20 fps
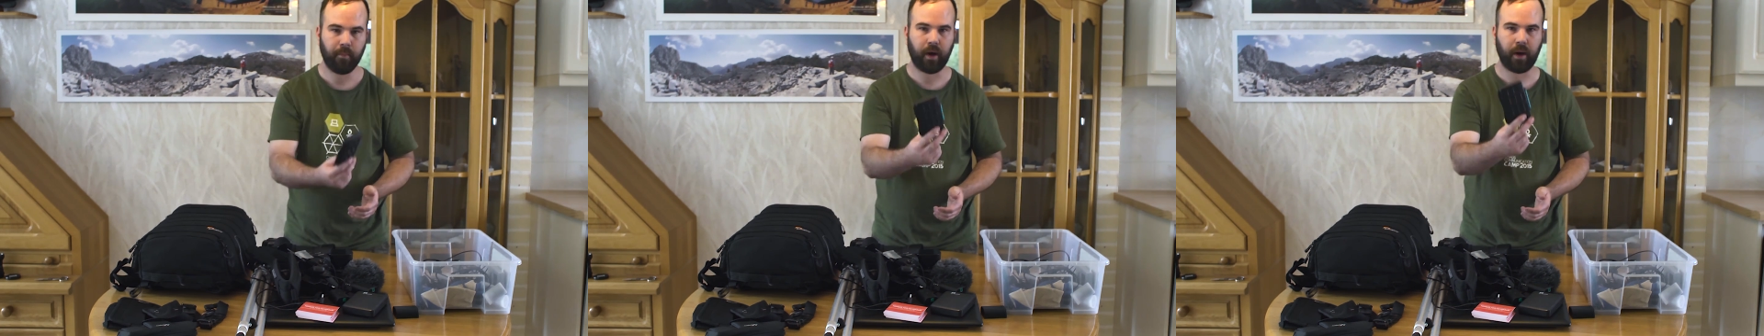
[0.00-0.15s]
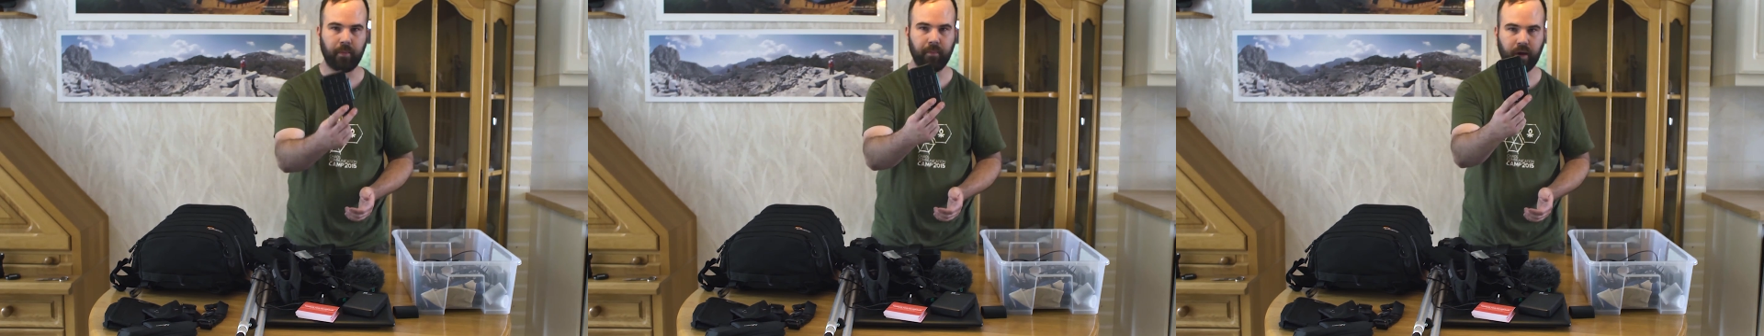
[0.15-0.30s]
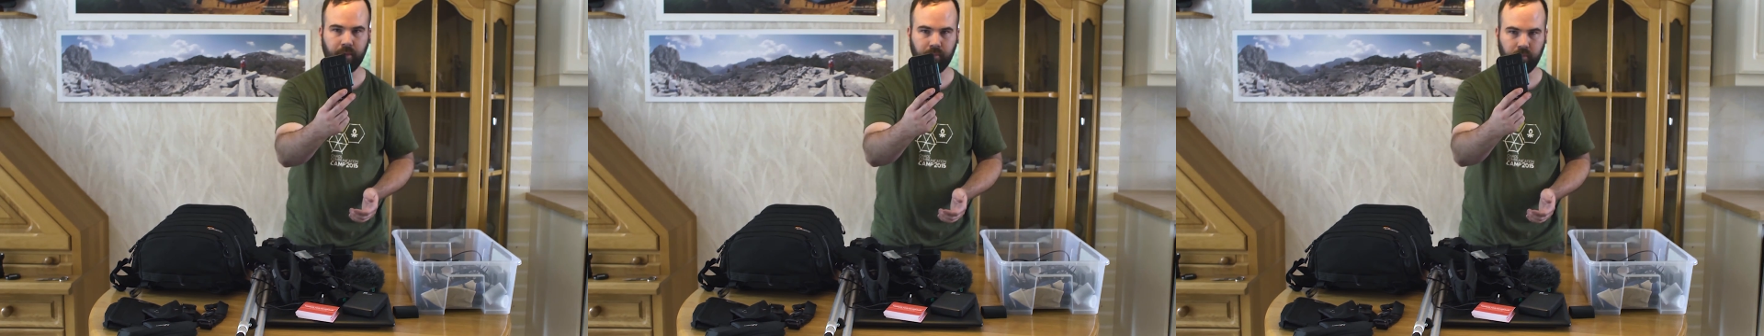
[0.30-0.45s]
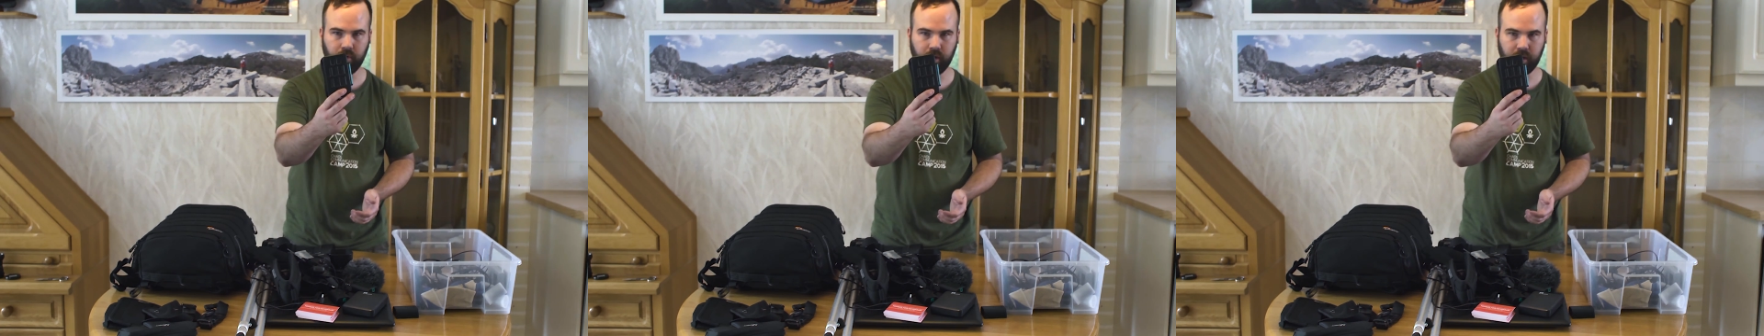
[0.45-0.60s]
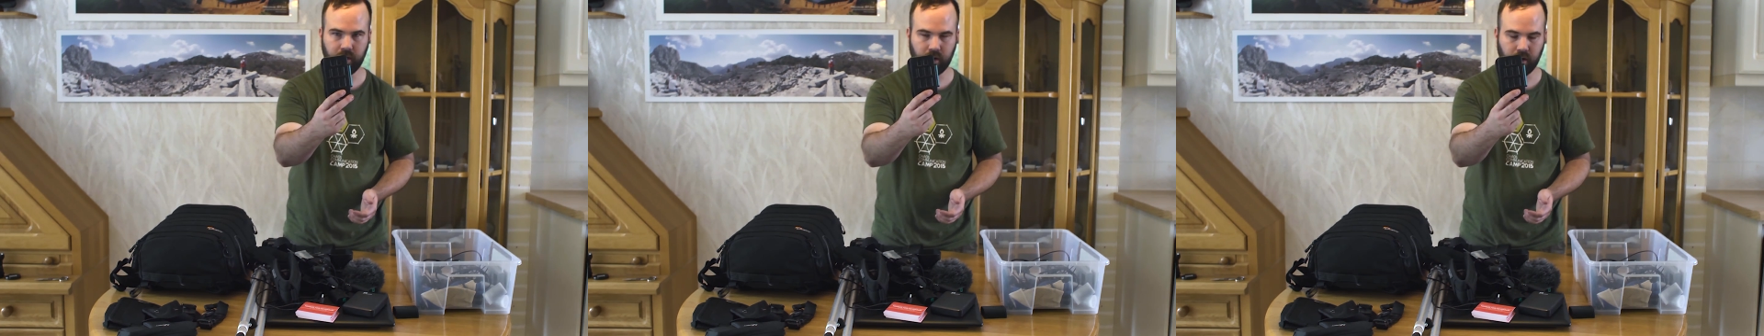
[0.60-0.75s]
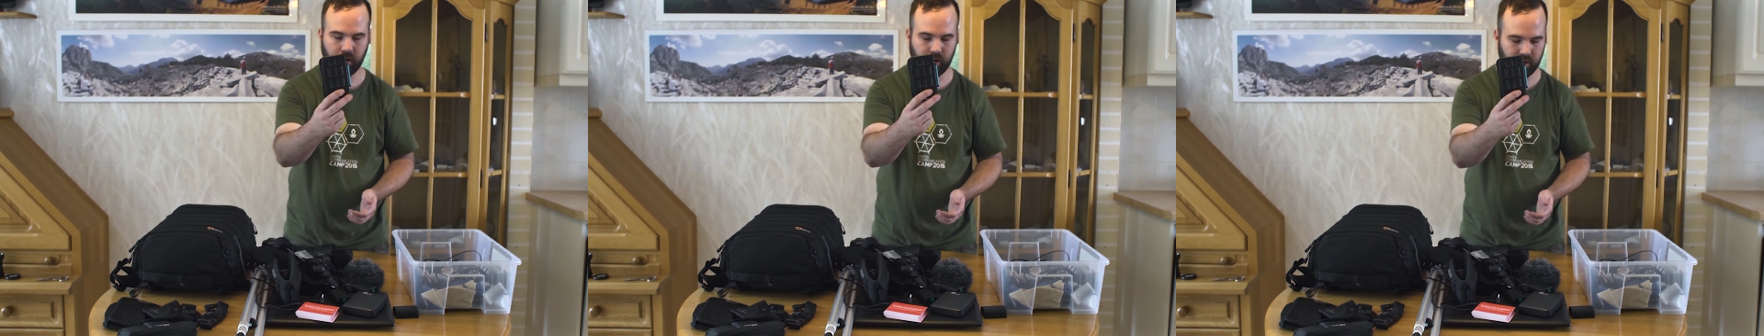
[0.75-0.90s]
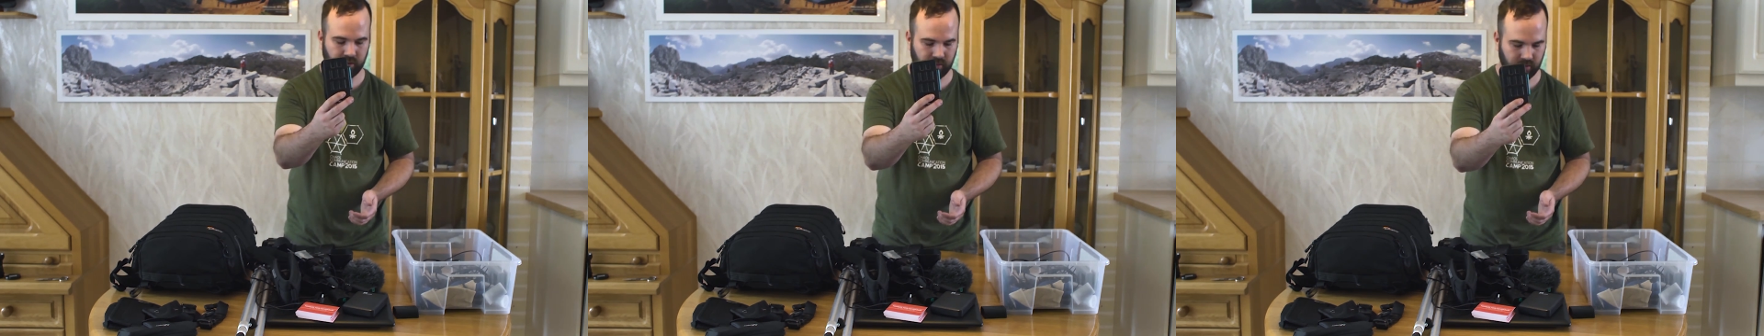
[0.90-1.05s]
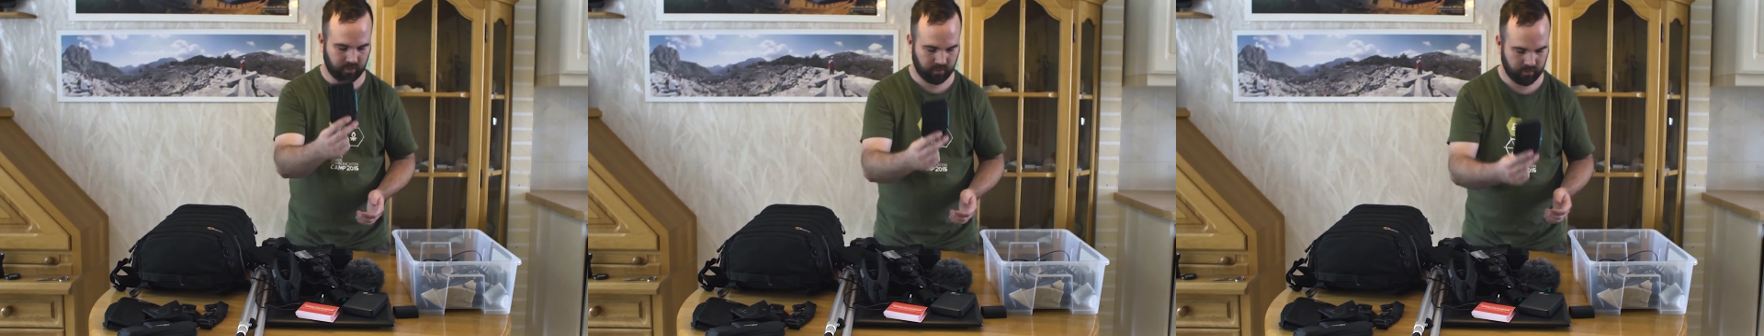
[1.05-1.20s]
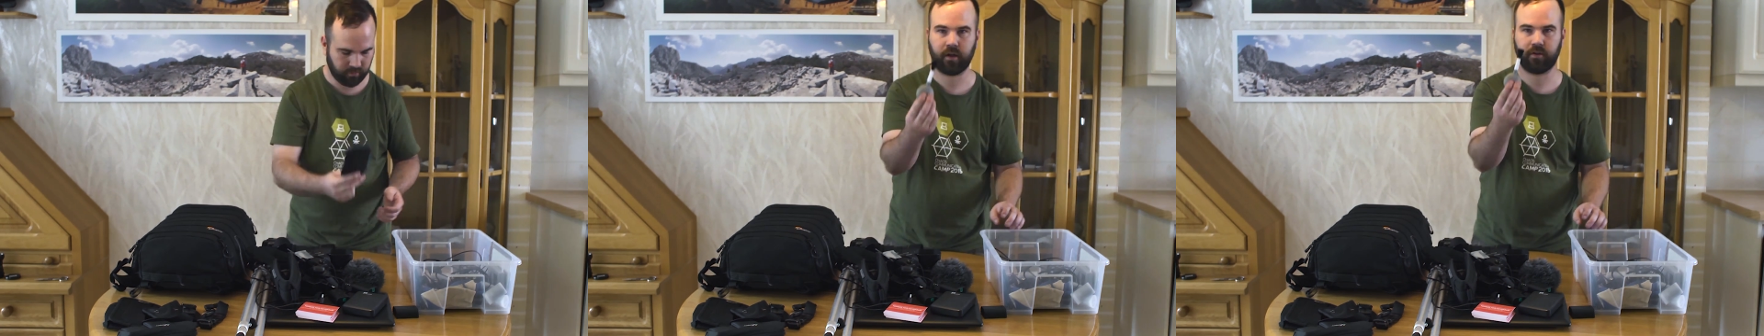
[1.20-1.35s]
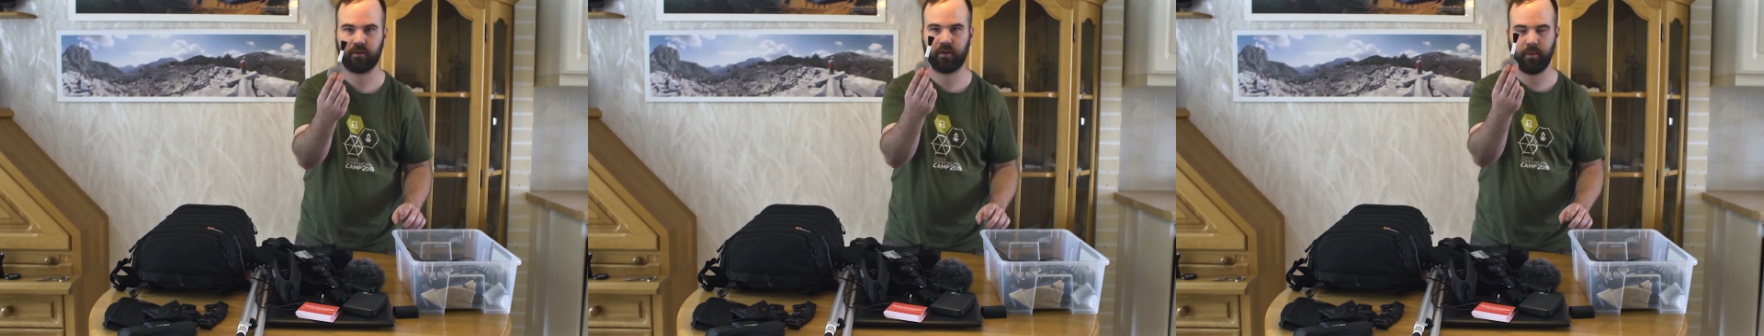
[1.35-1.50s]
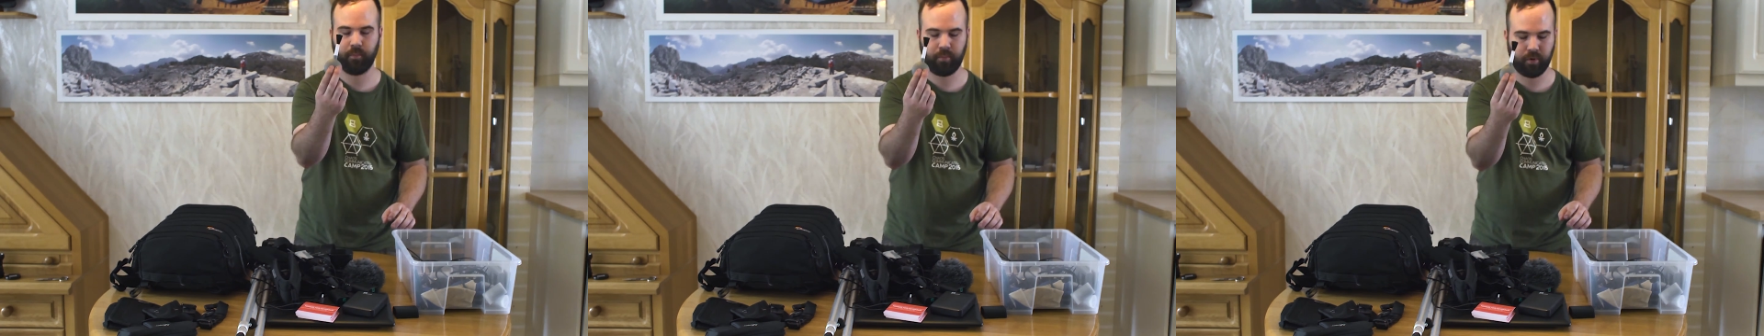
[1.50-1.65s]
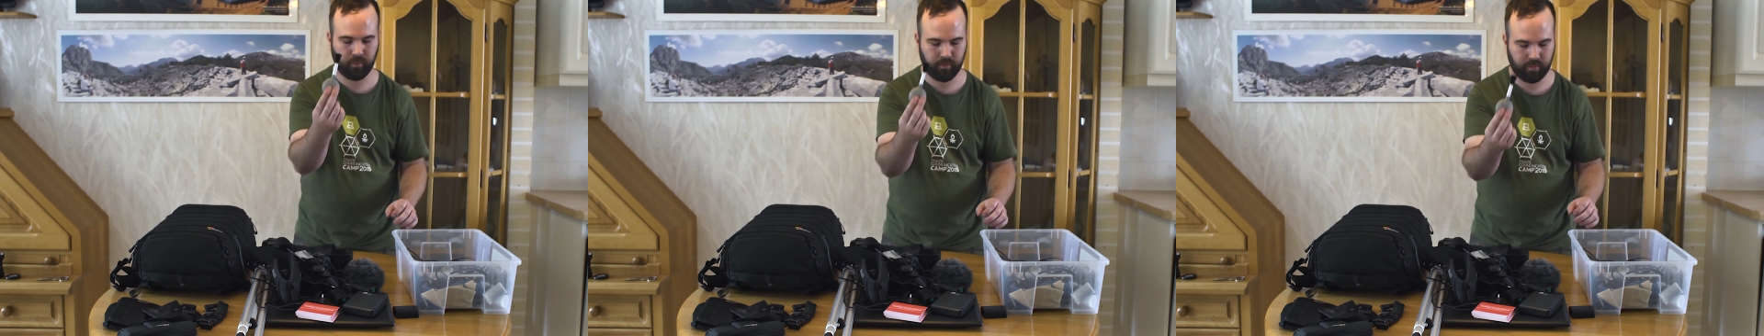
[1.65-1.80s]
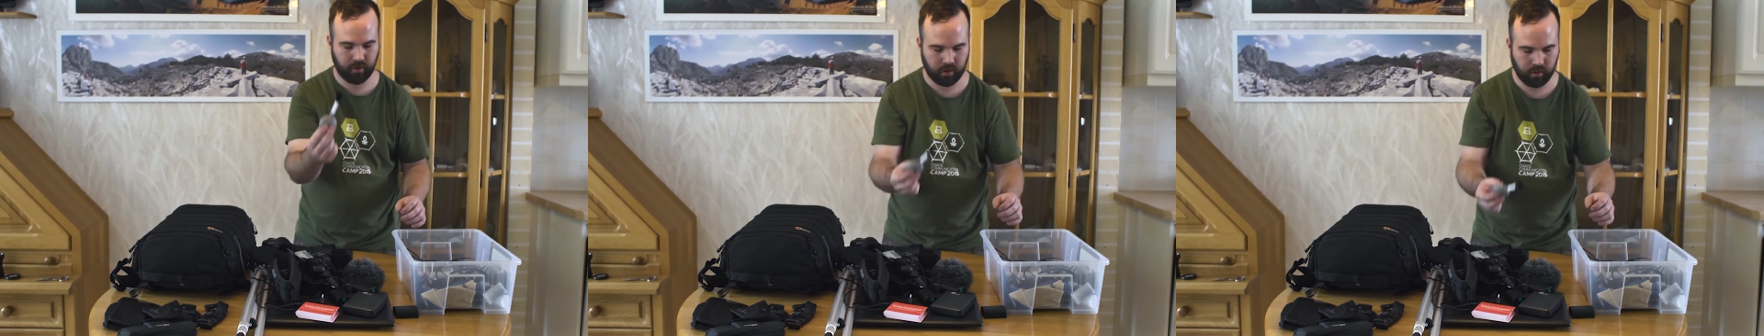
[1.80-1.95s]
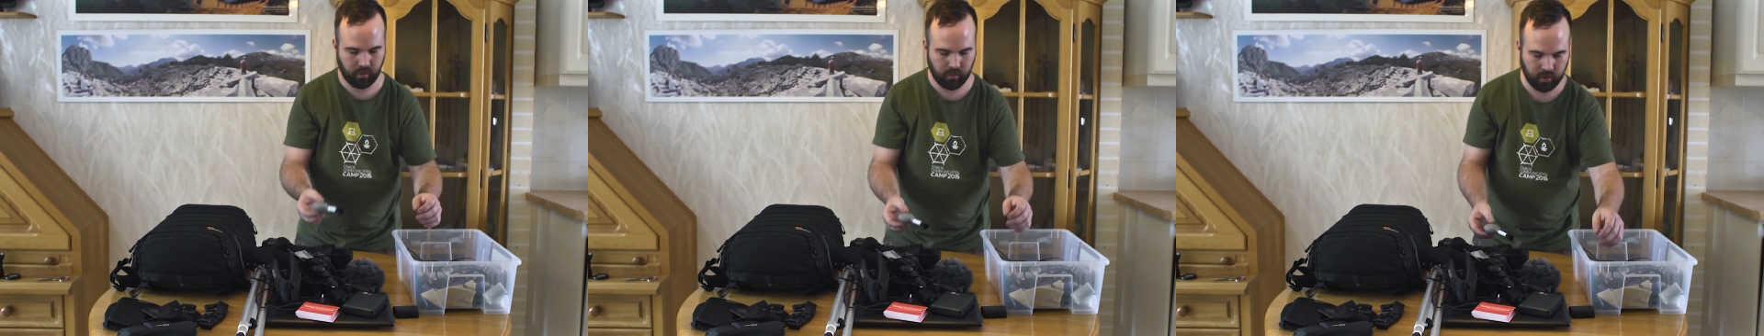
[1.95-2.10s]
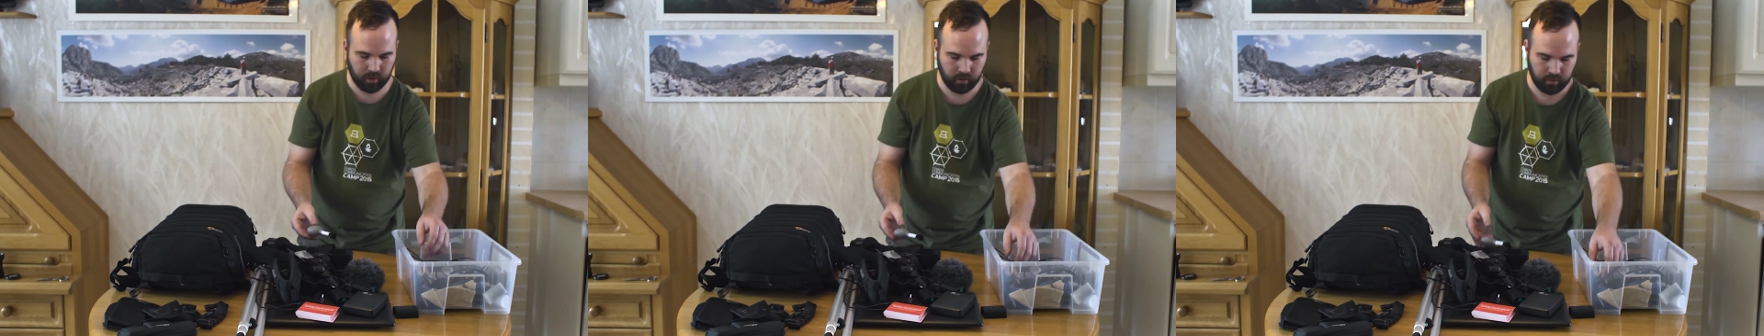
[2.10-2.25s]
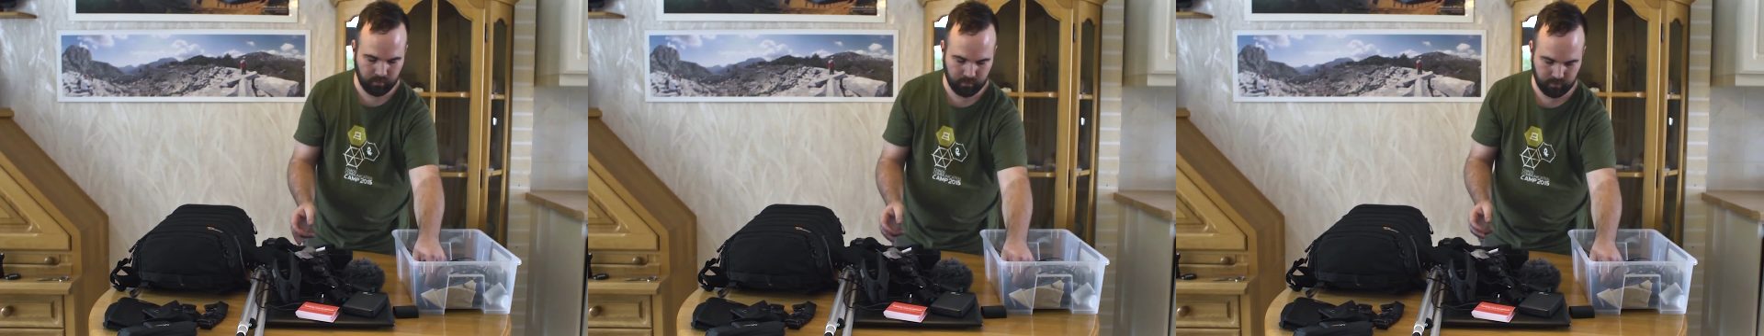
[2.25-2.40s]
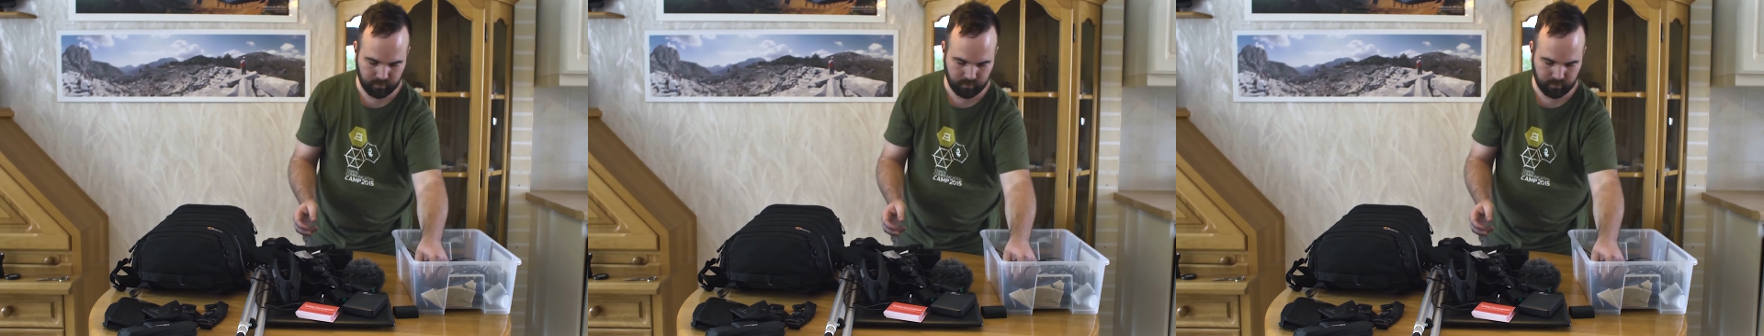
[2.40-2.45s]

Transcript: my memory cards, a simple blower,